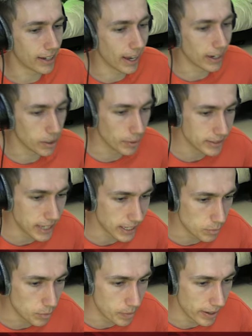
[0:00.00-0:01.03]
Okay, come on,
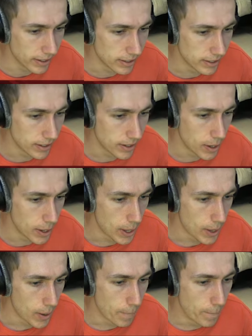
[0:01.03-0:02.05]
take him with me.
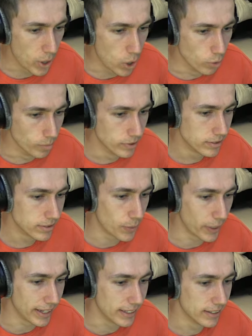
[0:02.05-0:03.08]
Boom. Twenty.
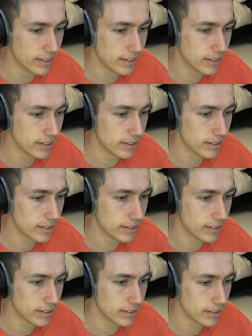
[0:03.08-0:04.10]
Twenty. Ow.
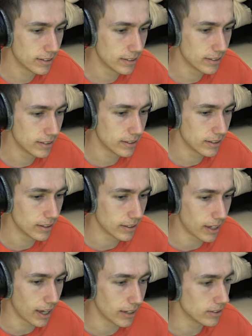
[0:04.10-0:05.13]
Oh, this is
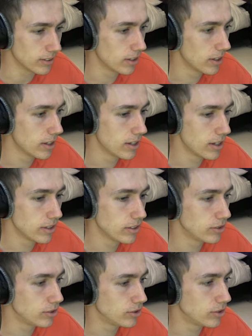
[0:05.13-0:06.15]
okay. I love my little
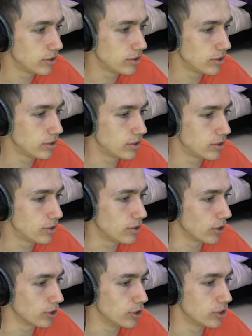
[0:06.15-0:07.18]
tower. But I can
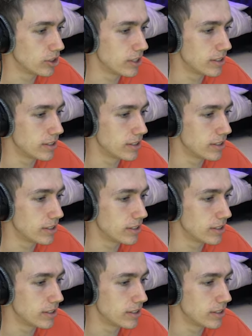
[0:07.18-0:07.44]
Josh, shadow him.